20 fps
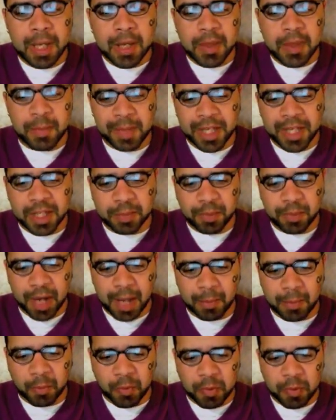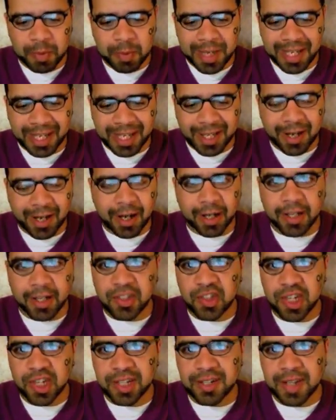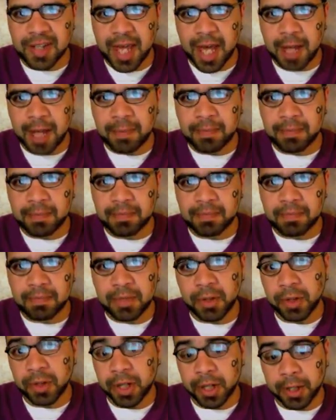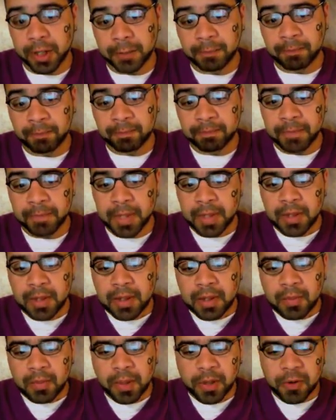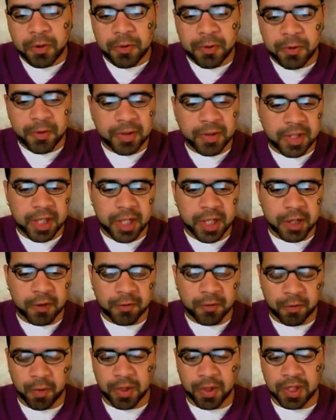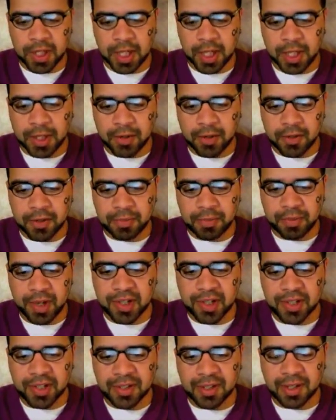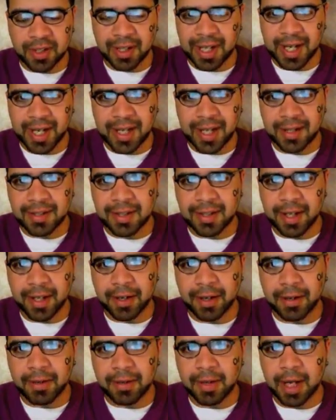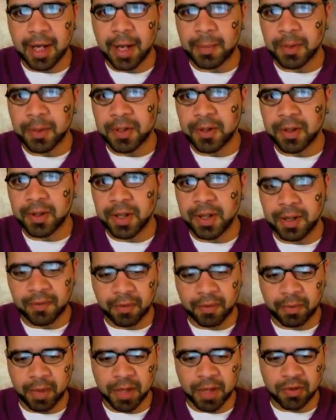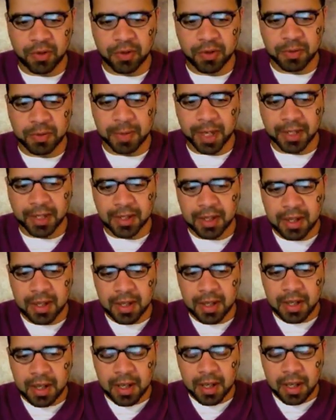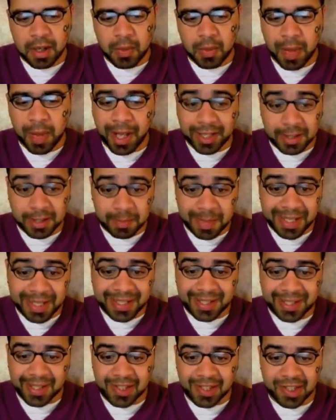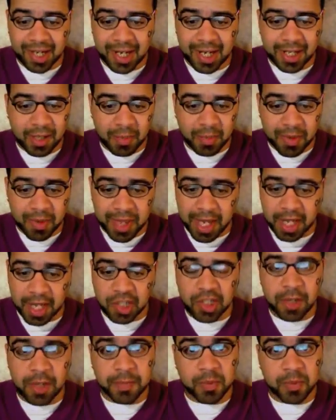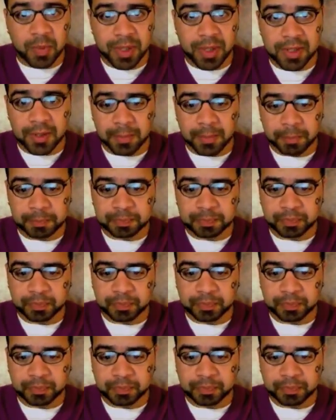The biggest problem with being young is just that you're young. When you're 13 or 14, there is precious little hindsight or opportunity for retrospect. While it's a bit cliched that with age comes wisdom,